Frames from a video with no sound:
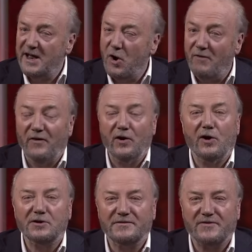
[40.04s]
an awful
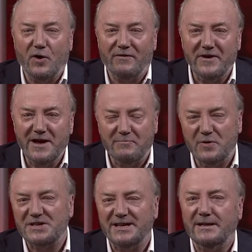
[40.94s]
lot of coffee in
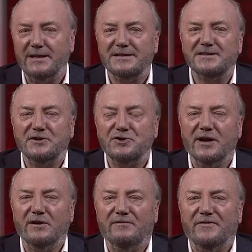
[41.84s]
Brazil, as the
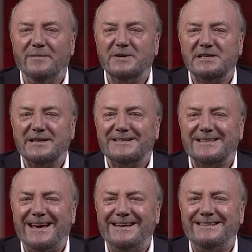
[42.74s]
jingle famously
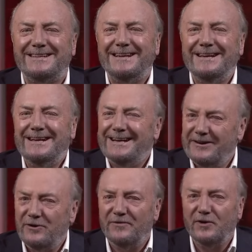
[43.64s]
said.
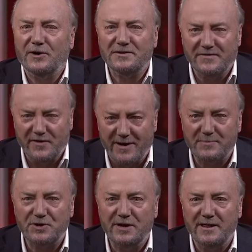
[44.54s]
An awful lot of
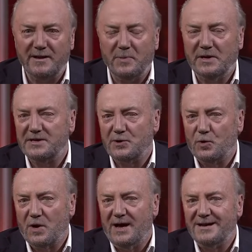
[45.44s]
corruption in the political
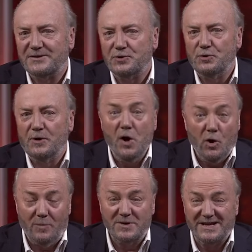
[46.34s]
class, too.
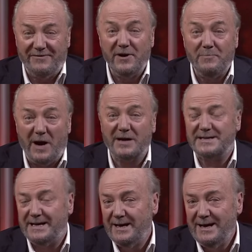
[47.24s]
Almost every
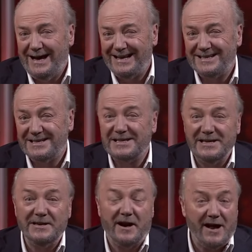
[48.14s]
party has its
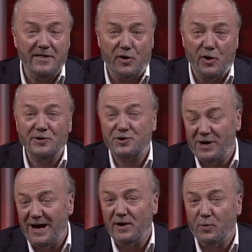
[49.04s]
leader either on
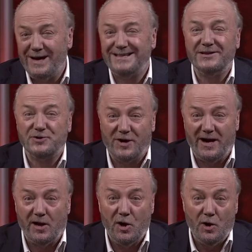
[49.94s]
trial, awaiting
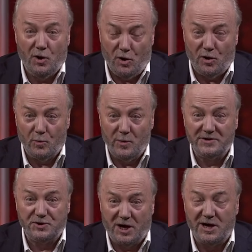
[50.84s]
trial, or
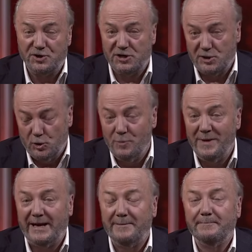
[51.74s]
with charges
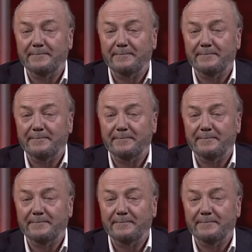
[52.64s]
looming.